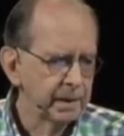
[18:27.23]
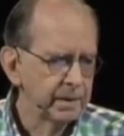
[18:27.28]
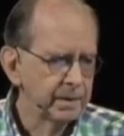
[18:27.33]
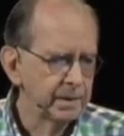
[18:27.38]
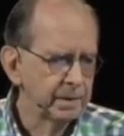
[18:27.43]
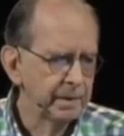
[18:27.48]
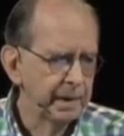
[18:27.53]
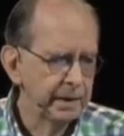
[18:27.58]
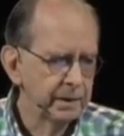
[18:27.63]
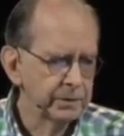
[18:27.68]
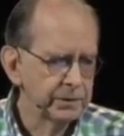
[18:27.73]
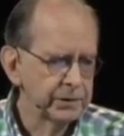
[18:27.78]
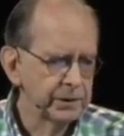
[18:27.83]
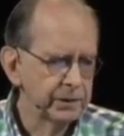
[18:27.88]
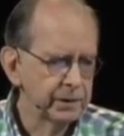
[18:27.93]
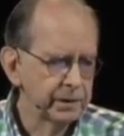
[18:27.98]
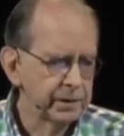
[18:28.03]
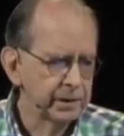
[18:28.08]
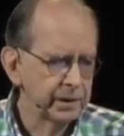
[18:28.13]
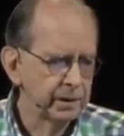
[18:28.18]
the male
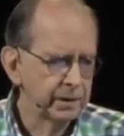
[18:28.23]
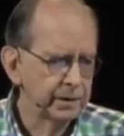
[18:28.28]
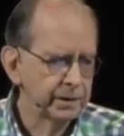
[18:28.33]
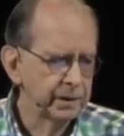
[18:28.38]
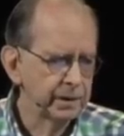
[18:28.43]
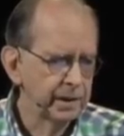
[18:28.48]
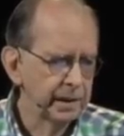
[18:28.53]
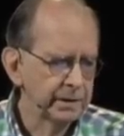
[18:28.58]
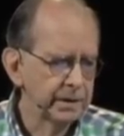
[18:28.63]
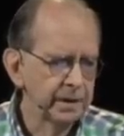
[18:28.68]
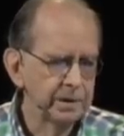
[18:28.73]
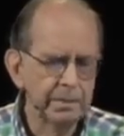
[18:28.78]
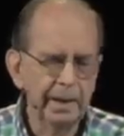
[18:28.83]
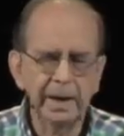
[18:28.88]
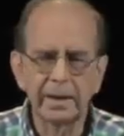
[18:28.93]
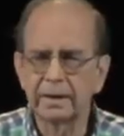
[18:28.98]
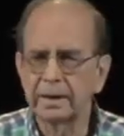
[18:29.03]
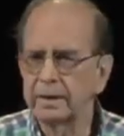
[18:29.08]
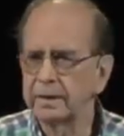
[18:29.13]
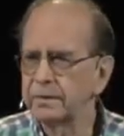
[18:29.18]
genitalia, and then
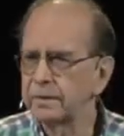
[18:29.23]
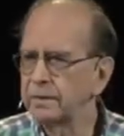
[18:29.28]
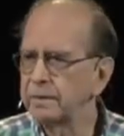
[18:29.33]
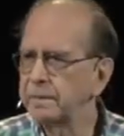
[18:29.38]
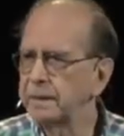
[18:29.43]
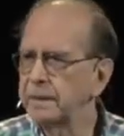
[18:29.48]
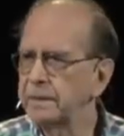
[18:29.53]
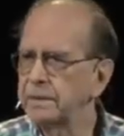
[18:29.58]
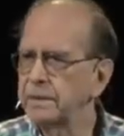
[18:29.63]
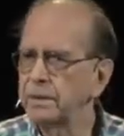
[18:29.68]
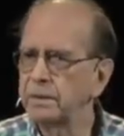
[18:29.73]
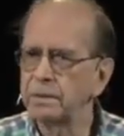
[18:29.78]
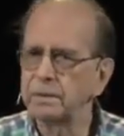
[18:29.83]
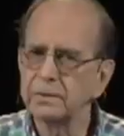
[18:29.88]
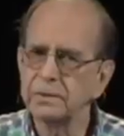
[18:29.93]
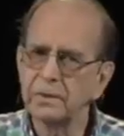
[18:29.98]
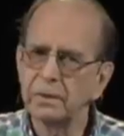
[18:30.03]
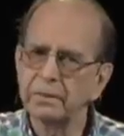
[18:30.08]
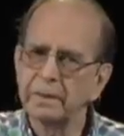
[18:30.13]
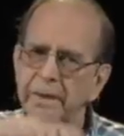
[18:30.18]
back down to the big toe,
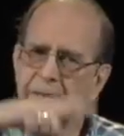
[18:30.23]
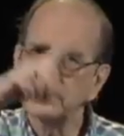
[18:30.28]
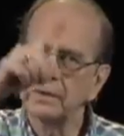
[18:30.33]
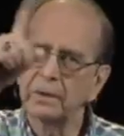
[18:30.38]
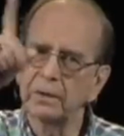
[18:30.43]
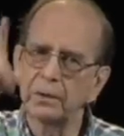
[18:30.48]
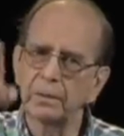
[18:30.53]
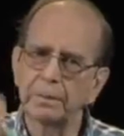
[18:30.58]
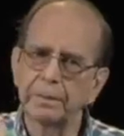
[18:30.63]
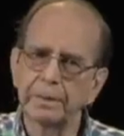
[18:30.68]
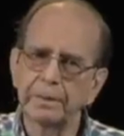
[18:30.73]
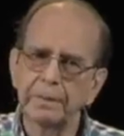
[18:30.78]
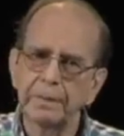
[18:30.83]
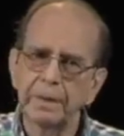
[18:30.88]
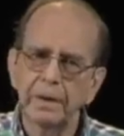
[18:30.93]
so it makes a loop.